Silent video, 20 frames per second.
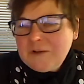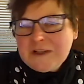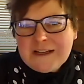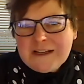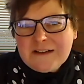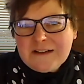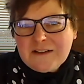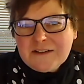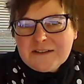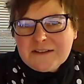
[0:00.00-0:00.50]

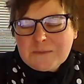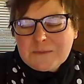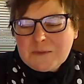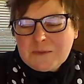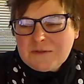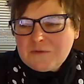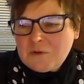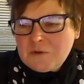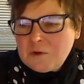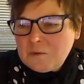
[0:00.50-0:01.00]
else
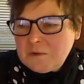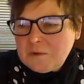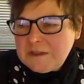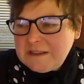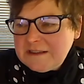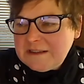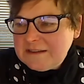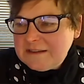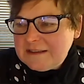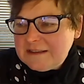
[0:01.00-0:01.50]
before
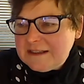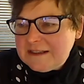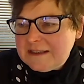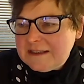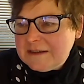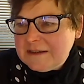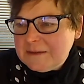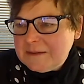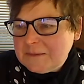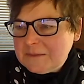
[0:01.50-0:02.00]
we?
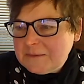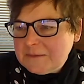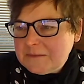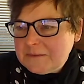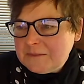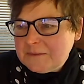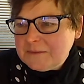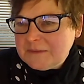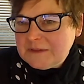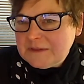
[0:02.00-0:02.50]
Um...
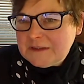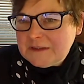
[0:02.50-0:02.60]
You know